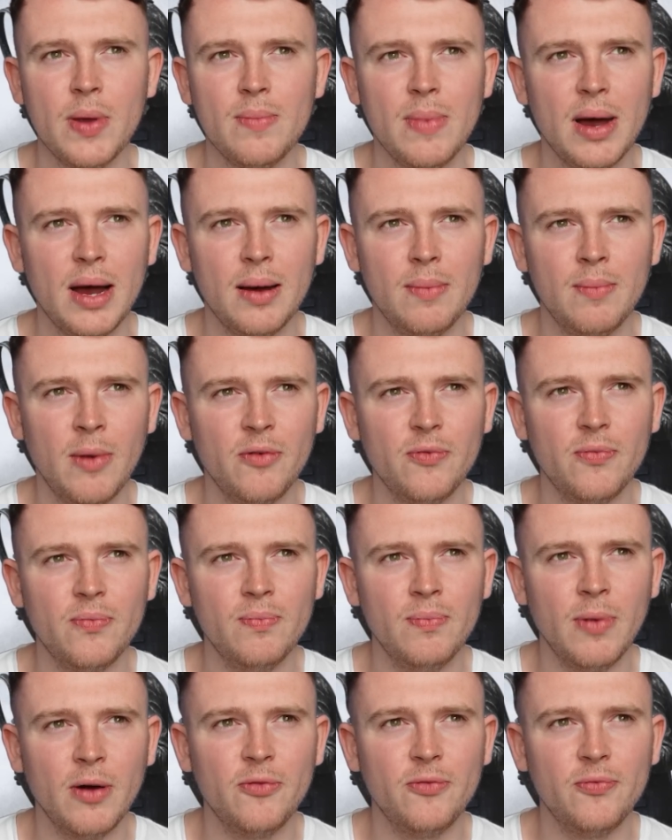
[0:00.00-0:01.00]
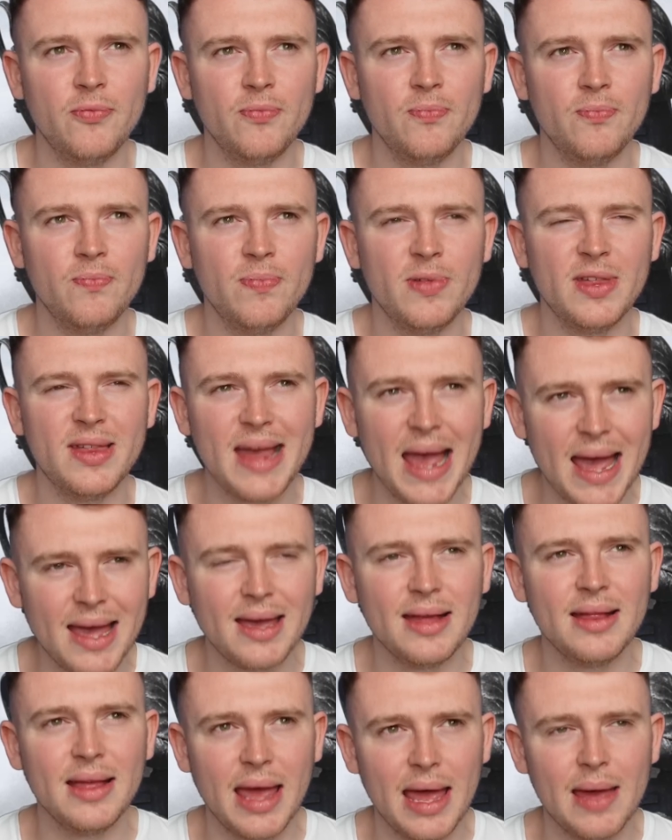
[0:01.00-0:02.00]
my
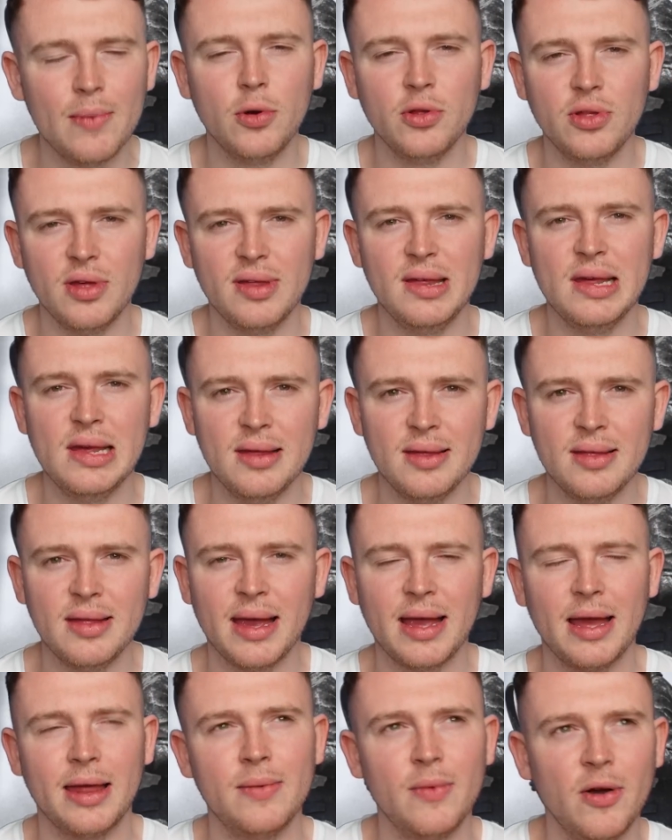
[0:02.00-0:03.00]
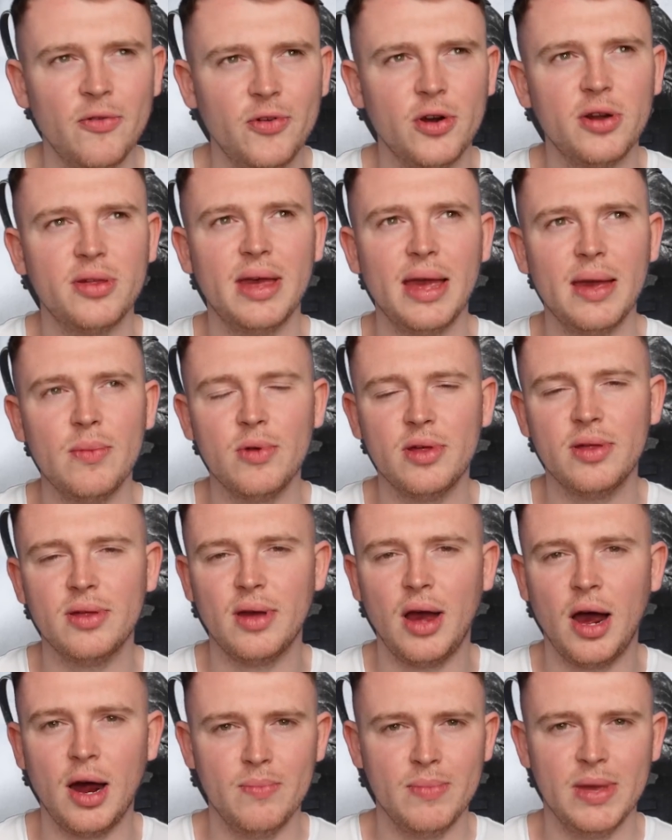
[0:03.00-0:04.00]
second game on the season ticket. I think my first game
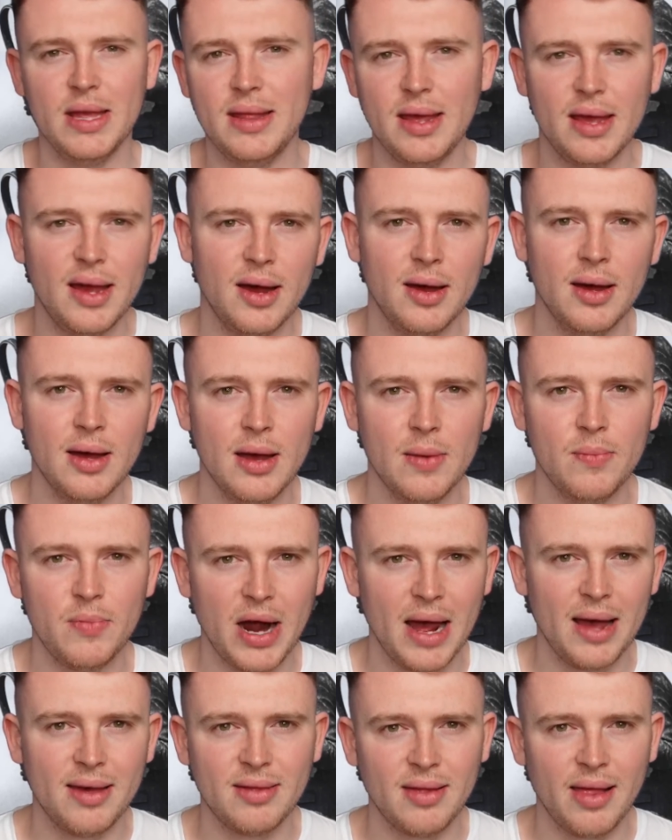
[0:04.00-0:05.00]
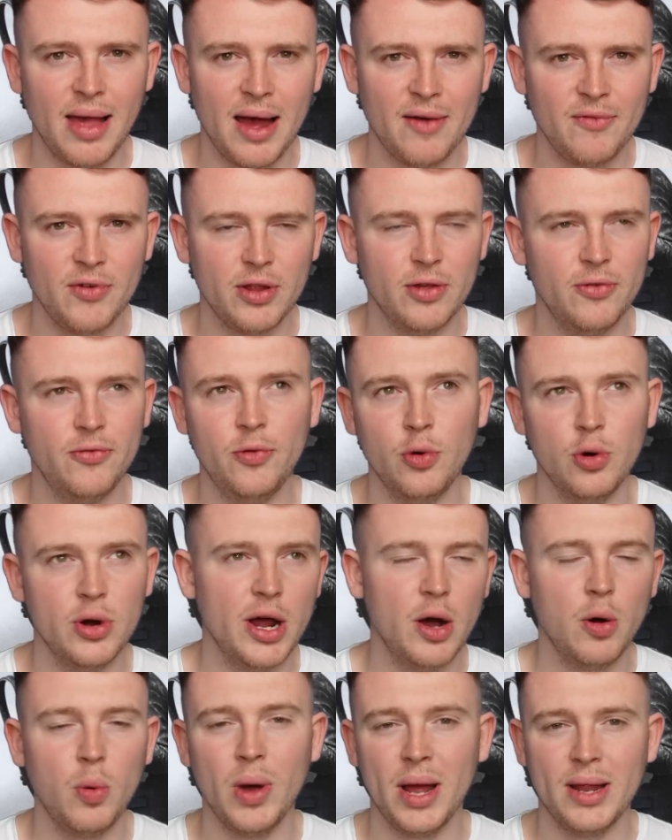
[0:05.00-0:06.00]
was Artmedia Bratislava, the
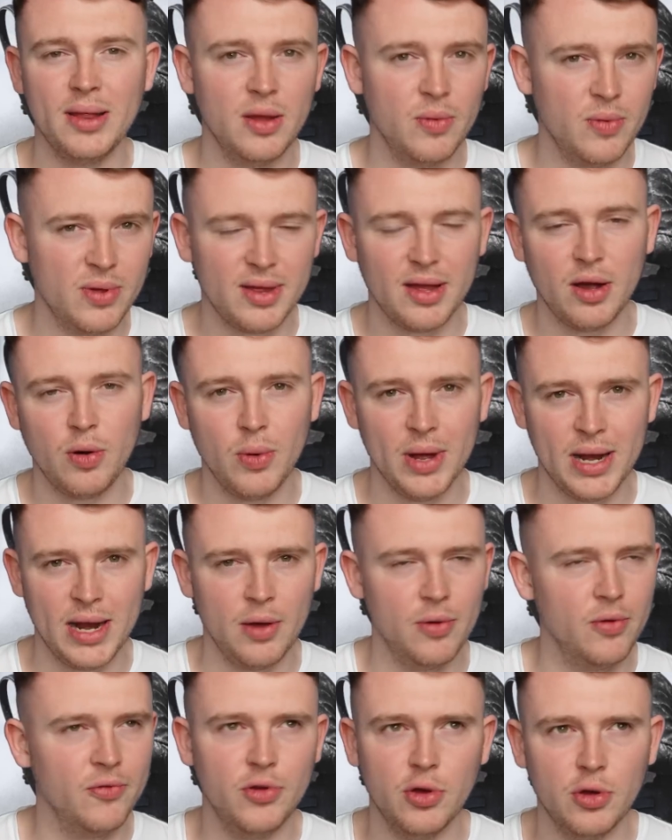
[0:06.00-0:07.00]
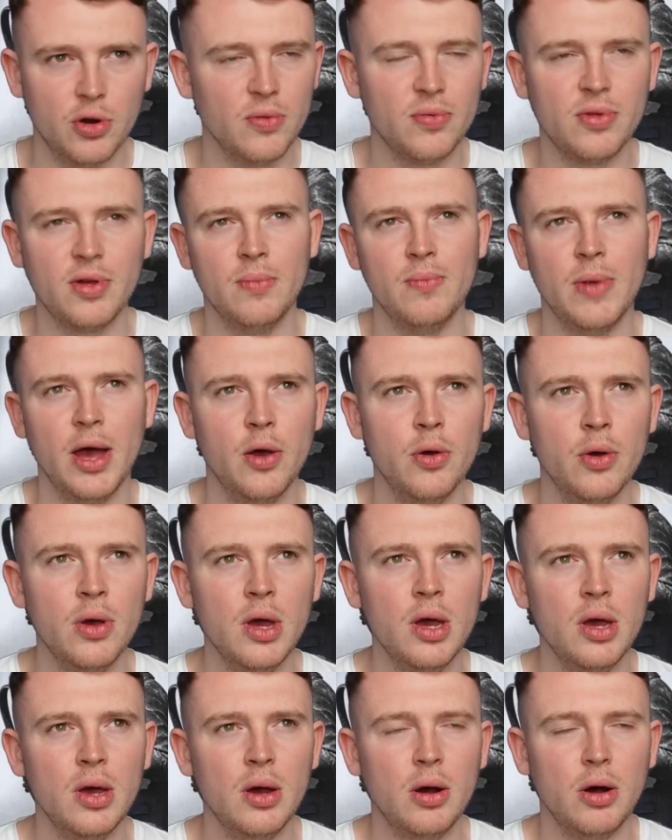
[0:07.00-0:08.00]
4-0 win that we still went out of Europe somehow,
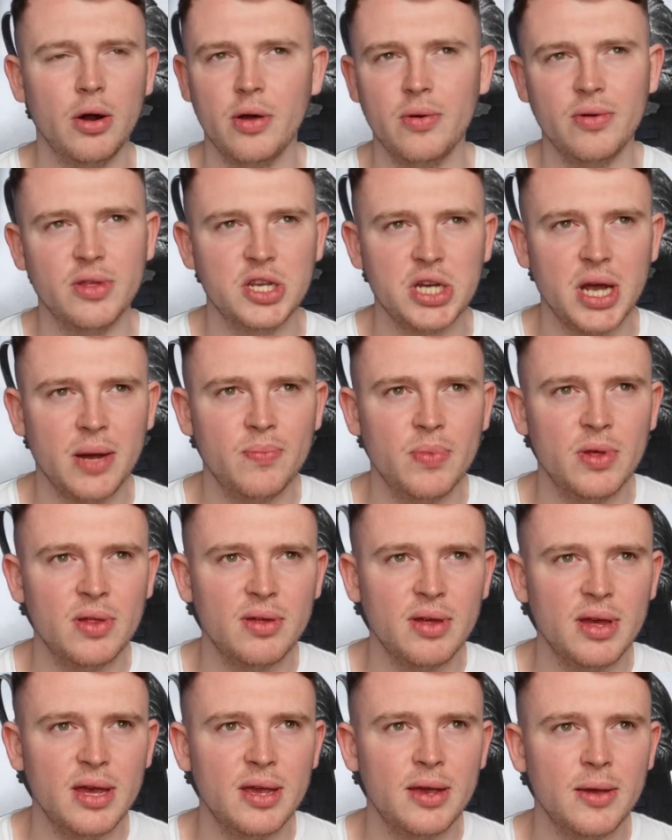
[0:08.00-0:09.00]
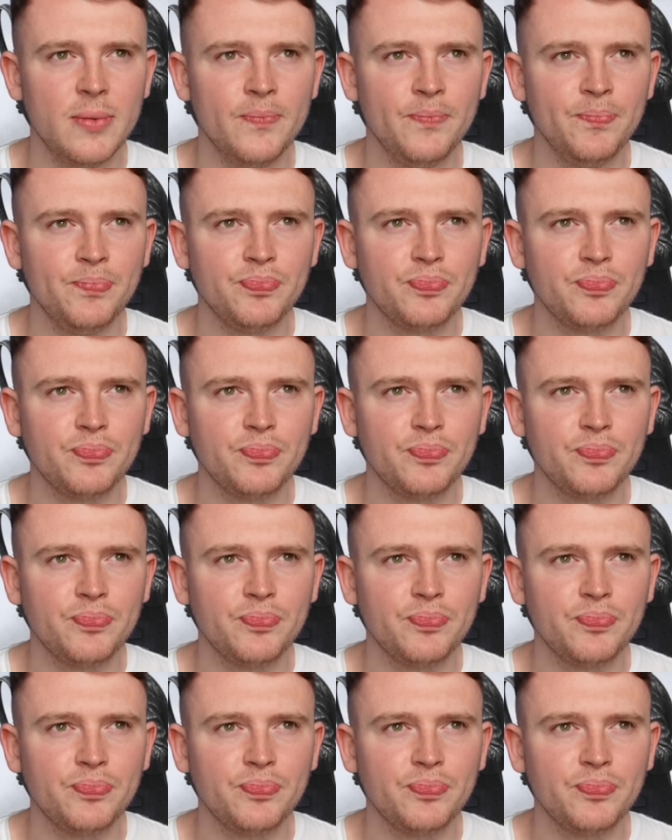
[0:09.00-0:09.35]
or out of the Champions League.